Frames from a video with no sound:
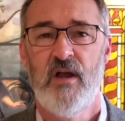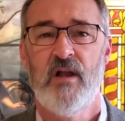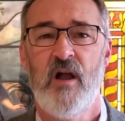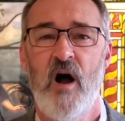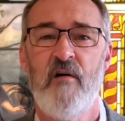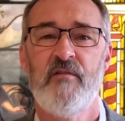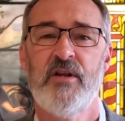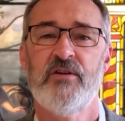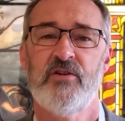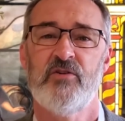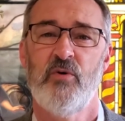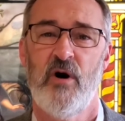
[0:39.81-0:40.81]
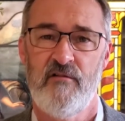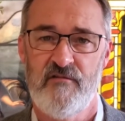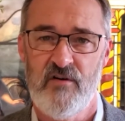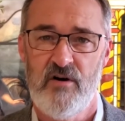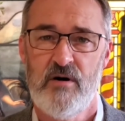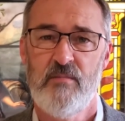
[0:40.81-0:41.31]
covenant to
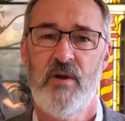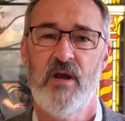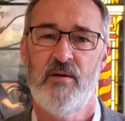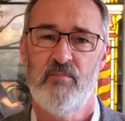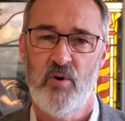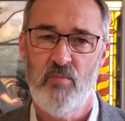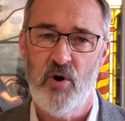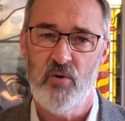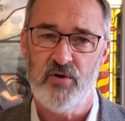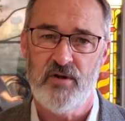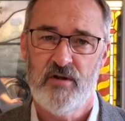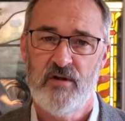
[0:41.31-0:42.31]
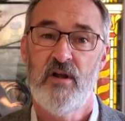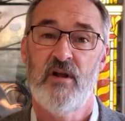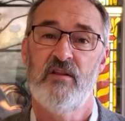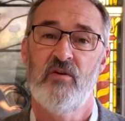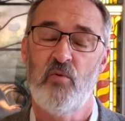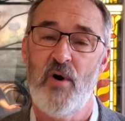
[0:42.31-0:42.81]
affirm and promote
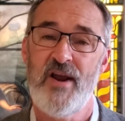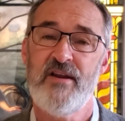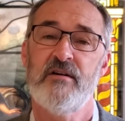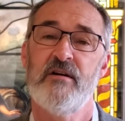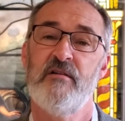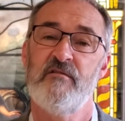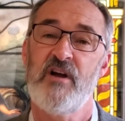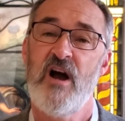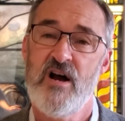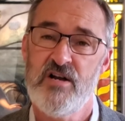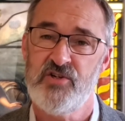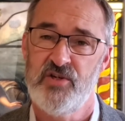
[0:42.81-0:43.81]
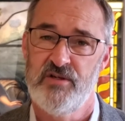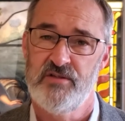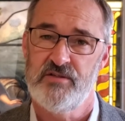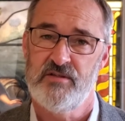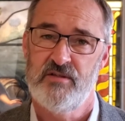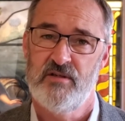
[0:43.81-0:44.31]
the right of
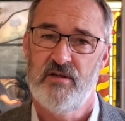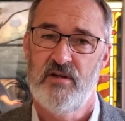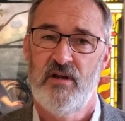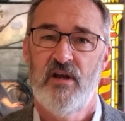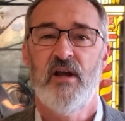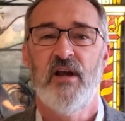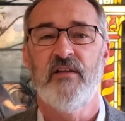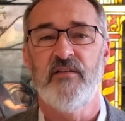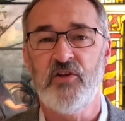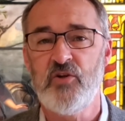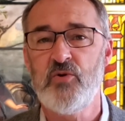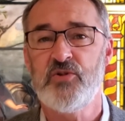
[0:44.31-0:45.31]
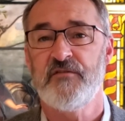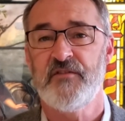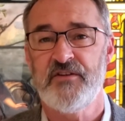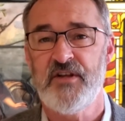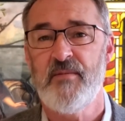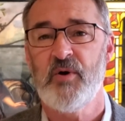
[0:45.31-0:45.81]
conscience, and the use of the
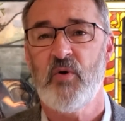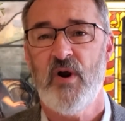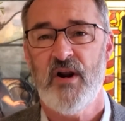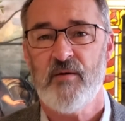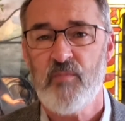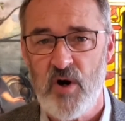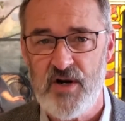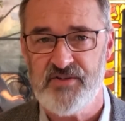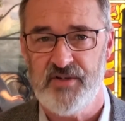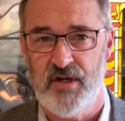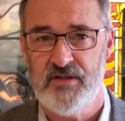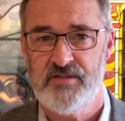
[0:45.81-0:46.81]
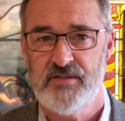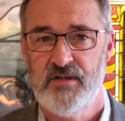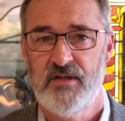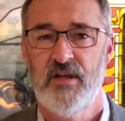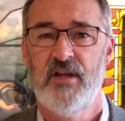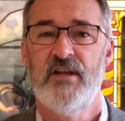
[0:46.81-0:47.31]
democratic process
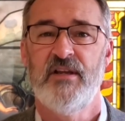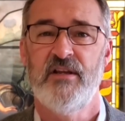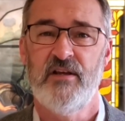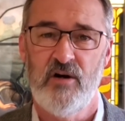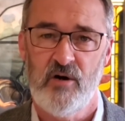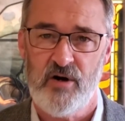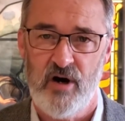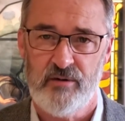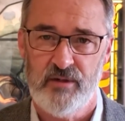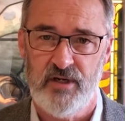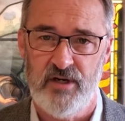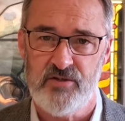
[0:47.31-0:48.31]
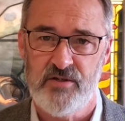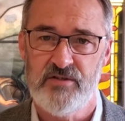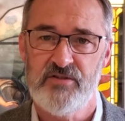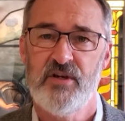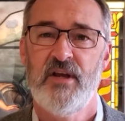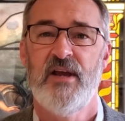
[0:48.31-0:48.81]
in our
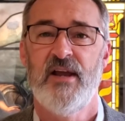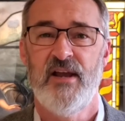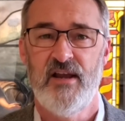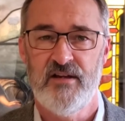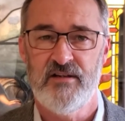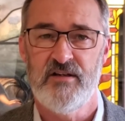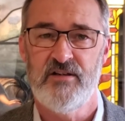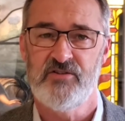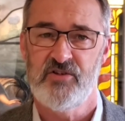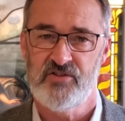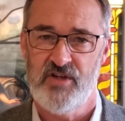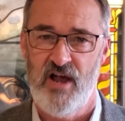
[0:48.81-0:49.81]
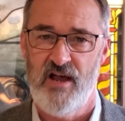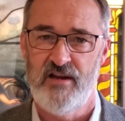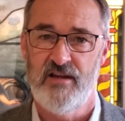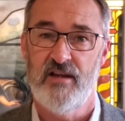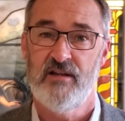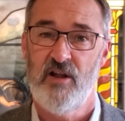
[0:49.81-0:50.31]
congregations and in
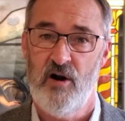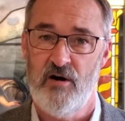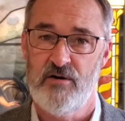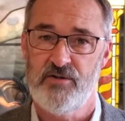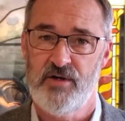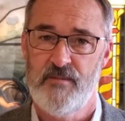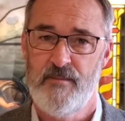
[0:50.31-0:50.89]
society at large.